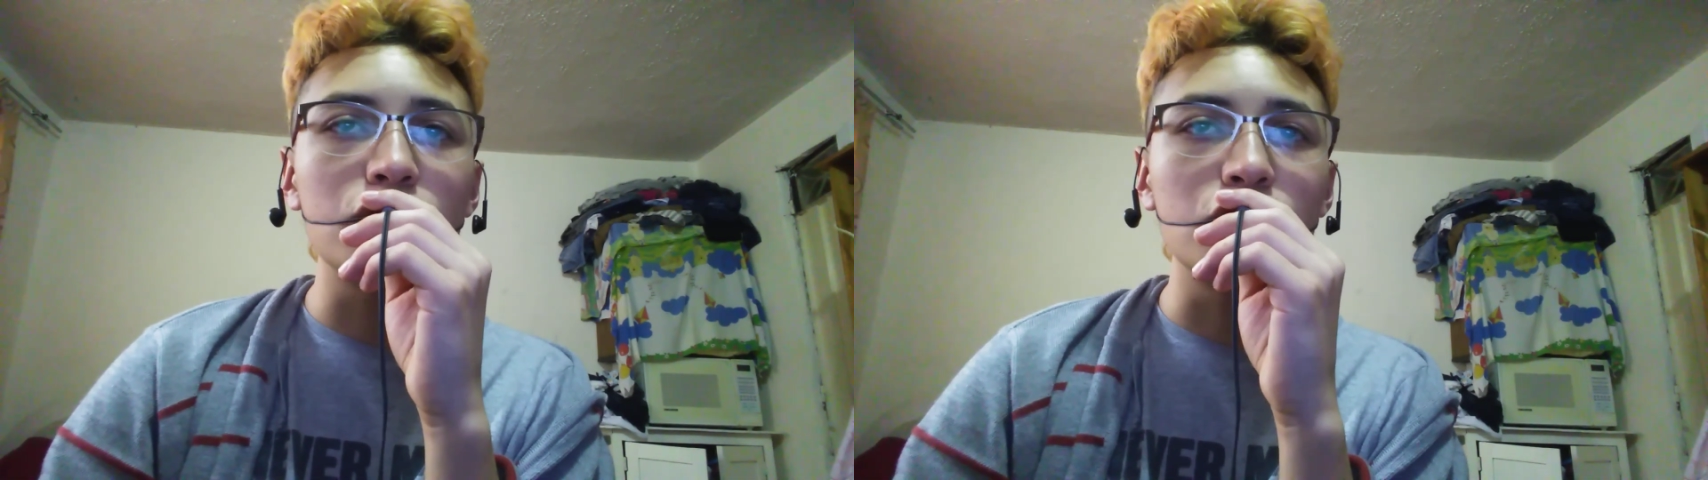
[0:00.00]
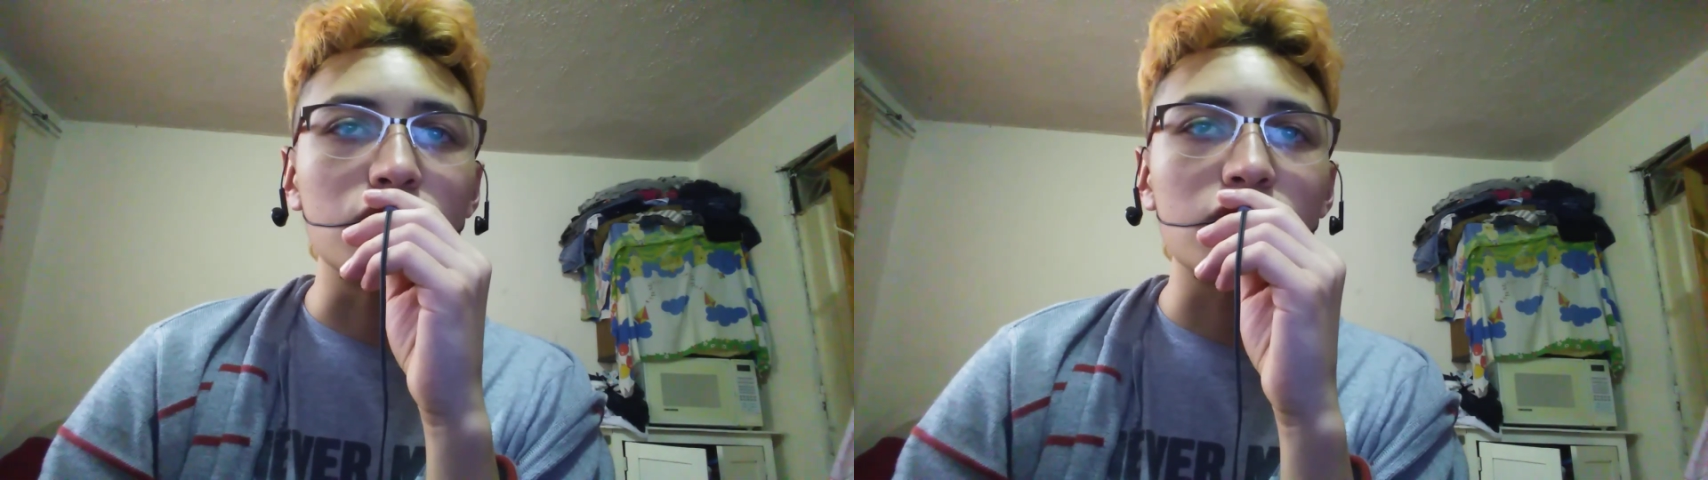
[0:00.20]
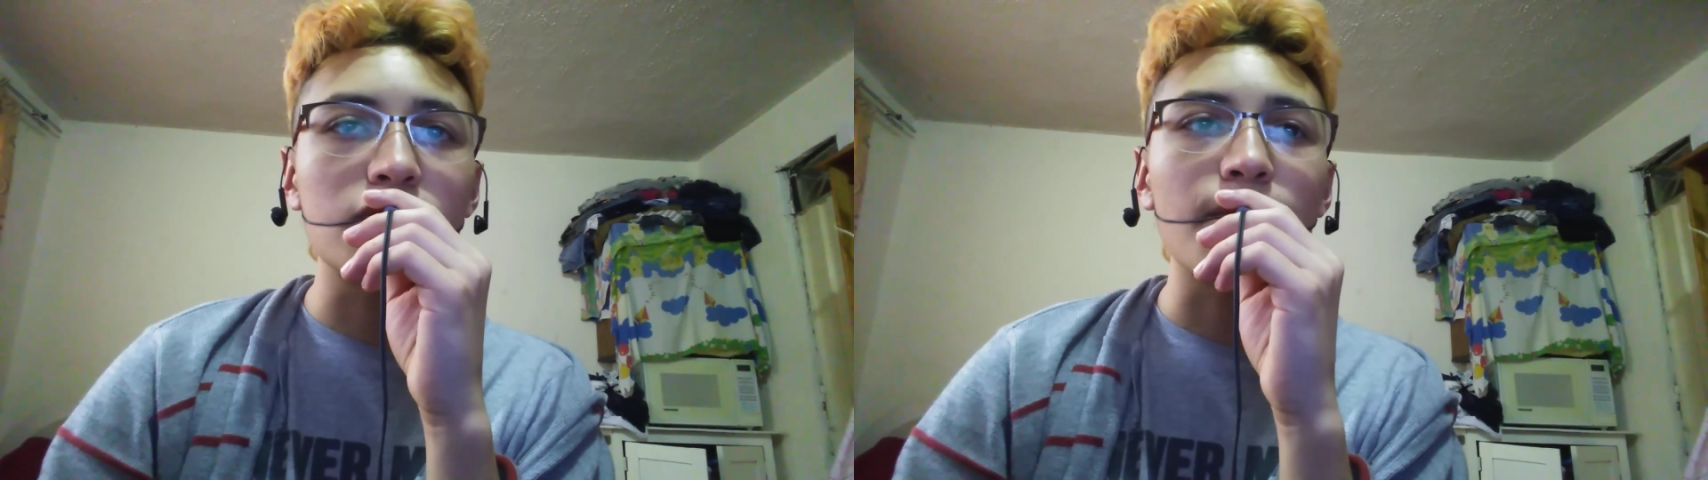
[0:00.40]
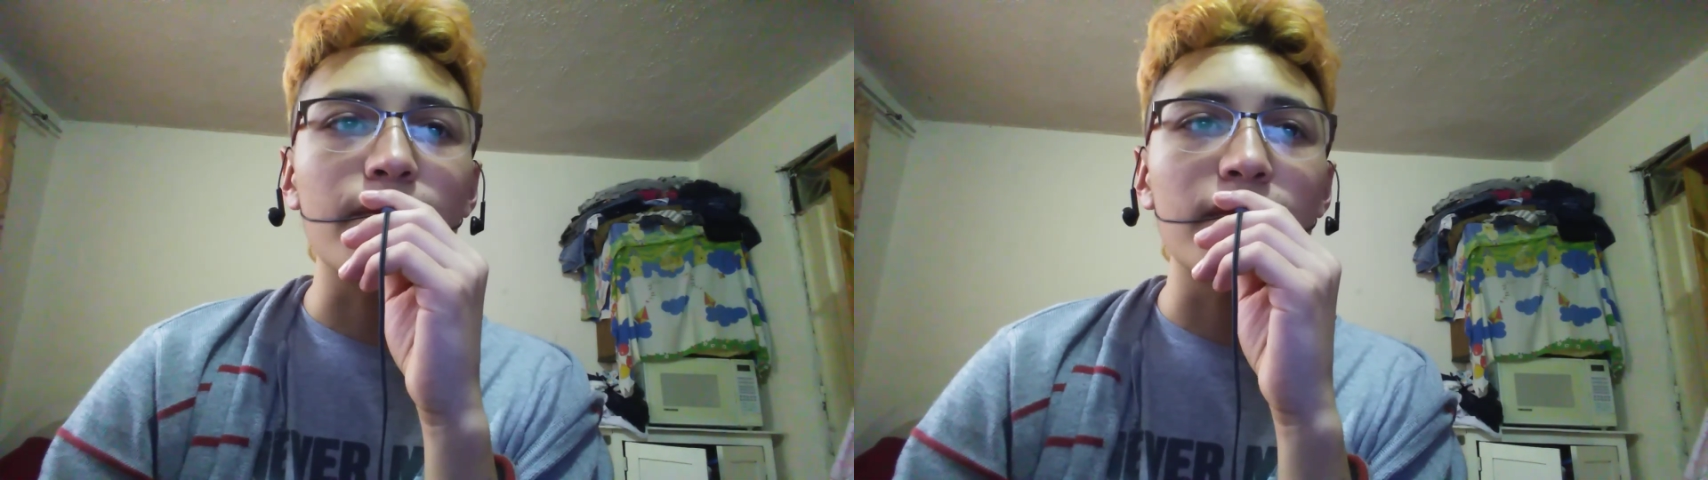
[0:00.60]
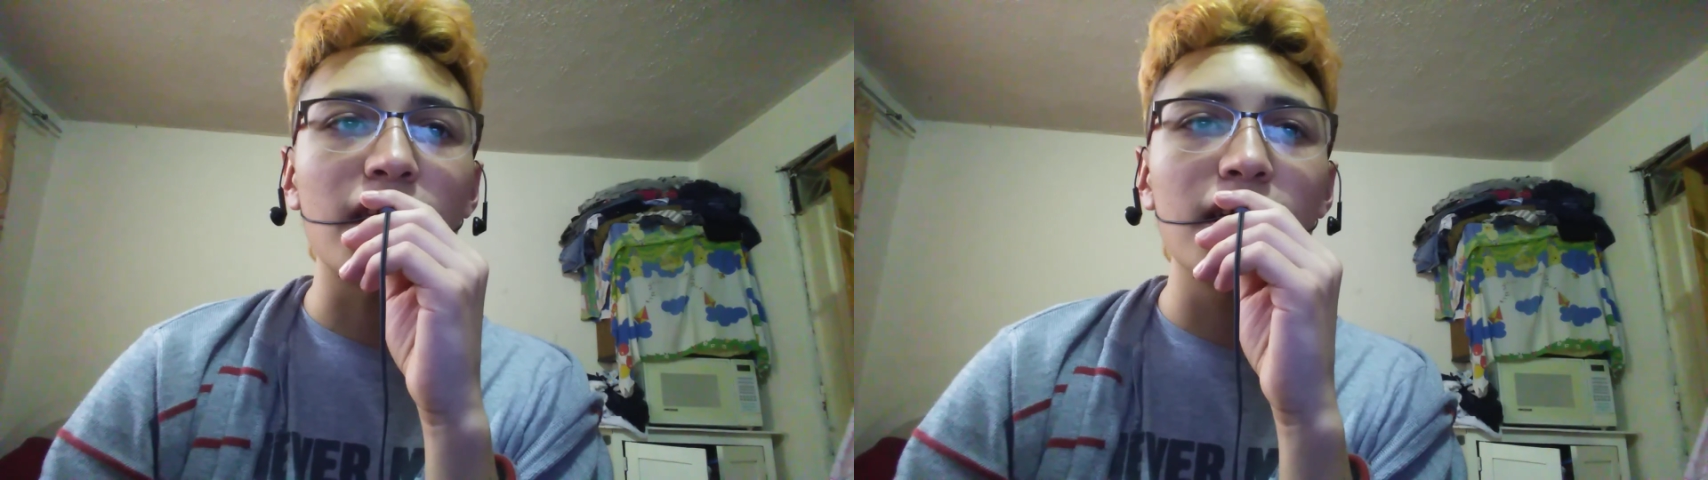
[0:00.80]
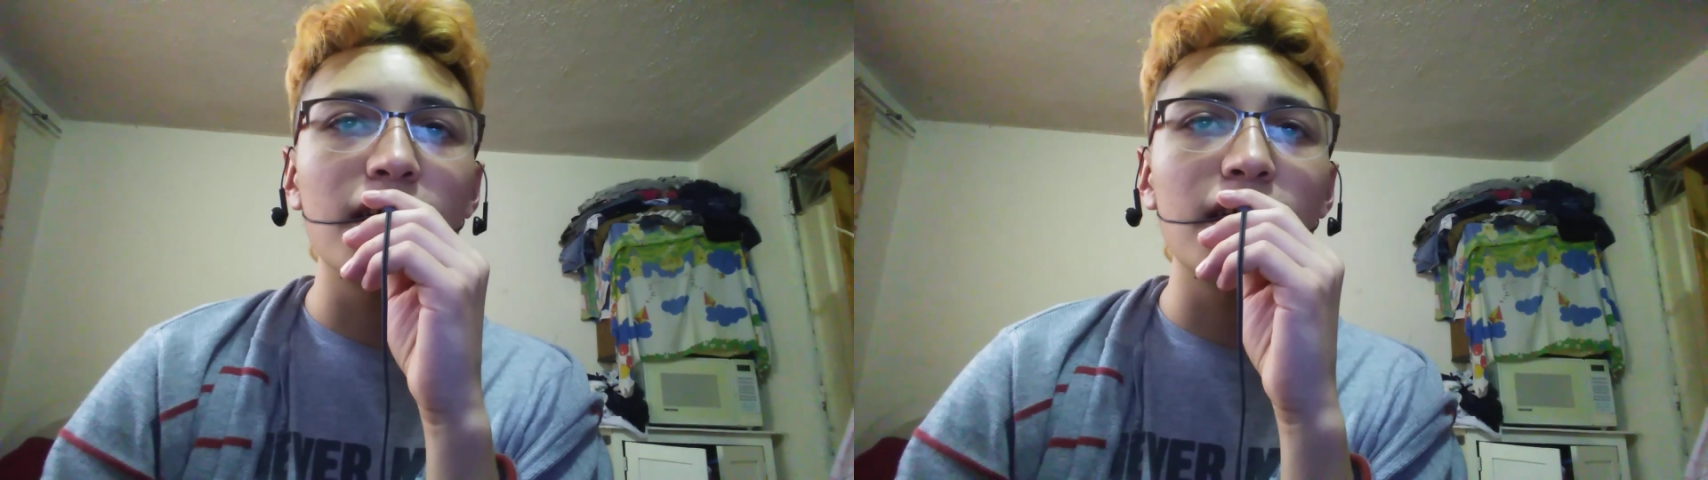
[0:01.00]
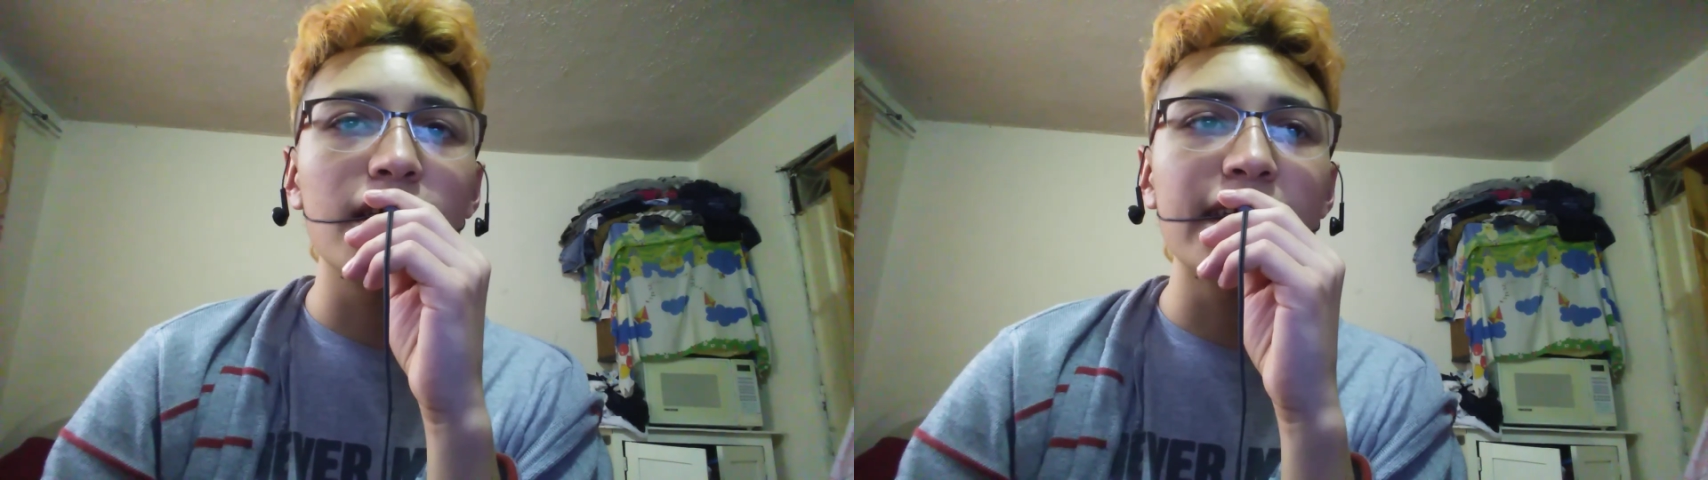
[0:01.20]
In this activity,